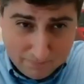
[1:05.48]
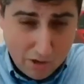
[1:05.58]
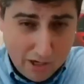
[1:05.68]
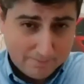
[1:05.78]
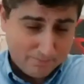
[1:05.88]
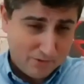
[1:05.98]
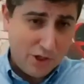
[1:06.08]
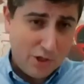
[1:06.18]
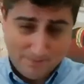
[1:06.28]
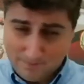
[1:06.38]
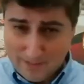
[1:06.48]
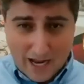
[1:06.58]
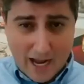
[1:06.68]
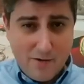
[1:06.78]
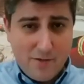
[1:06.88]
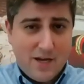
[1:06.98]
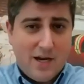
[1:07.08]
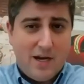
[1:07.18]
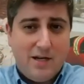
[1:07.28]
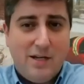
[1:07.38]
Okay, so I don't think
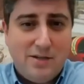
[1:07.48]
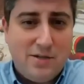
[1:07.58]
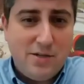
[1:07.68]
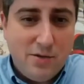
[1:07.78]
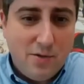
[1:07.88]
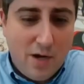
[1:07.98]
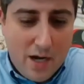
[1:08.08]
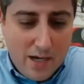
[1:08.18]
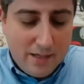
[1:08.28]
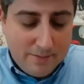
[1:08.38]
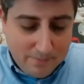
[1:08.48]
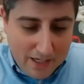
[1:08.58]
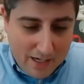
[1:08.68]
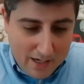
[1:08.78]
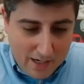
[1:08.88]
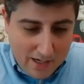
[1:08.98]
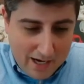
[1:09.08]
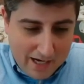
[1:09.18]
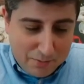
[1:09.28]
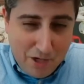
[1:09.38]
I need to uh,
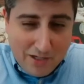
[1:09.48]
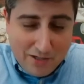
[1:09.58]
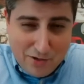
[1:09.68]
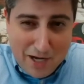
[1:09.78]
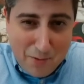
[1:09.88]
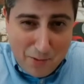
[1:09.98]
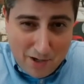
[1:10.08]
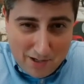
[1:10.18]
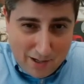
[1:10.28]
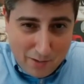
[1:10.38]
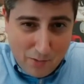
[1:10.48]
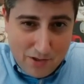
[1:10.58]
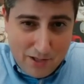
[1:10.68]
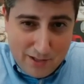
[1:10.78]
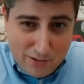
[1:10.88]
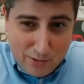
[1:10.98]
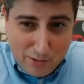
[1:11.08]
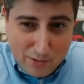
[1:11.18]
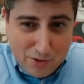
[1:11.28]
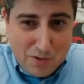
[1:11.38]
explain to anyone what these
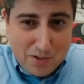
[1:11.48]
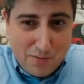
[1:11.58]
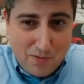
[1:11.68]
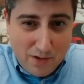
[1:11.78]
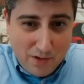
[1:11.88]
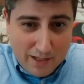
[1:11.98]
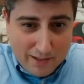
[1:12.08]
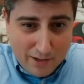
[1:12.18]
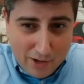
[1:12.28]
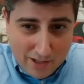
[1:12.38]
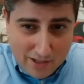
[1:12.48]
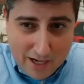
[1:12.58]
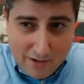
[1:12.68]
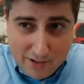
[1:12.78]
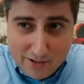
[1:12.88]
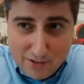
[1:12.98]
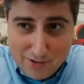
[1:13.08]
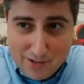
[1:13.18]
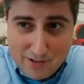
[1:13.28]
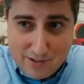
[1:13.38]
soldiers must be feeling looking down into
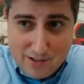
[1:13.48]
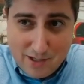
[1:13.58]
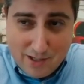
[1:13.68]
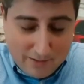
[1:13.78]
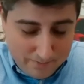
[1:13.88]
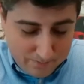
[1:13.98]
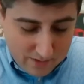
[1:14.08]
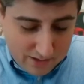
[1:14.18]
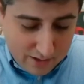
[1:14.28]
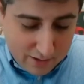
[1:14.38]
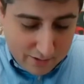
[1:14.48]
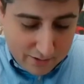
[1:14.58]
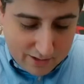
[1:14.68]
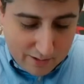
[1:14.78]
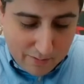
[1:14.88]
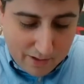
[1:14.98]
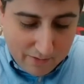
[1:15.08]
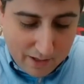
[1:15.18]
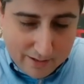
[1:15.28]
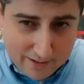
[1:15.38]
this, uh, this tunnel system in
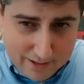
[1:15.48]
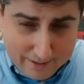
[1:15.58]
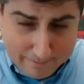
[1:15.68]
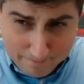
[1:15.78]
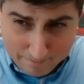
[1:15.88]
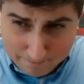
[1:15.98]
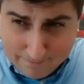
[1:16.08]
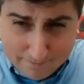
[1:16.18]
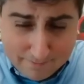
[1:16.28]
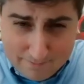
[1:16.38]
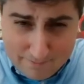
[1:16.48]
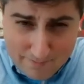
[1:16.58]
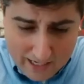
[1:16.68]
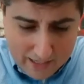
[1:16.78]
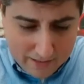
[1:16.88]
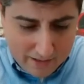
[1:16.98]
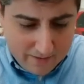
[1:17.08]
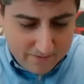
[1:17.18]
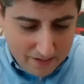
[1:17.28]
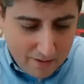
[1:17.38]
Afghanistan and the
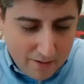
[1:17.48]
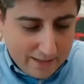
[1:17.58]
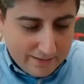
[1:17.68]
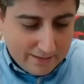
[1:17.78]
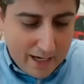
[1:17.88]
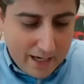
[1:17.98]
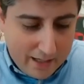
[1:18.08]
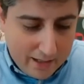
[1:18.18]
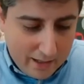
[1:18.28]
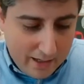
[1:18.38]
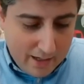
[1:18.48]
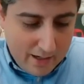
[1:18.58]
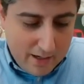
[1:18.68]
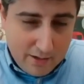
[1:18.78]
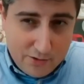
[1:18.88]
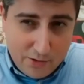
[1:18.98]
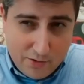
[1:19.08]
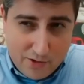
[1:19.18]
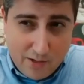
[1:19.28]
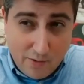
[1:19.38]
fear and anxiety
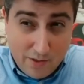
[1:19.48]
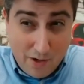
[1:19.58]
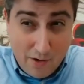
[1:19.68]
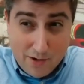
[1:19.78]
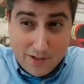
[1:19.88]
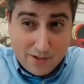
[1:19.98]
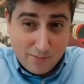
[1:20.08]
associated with knowing that to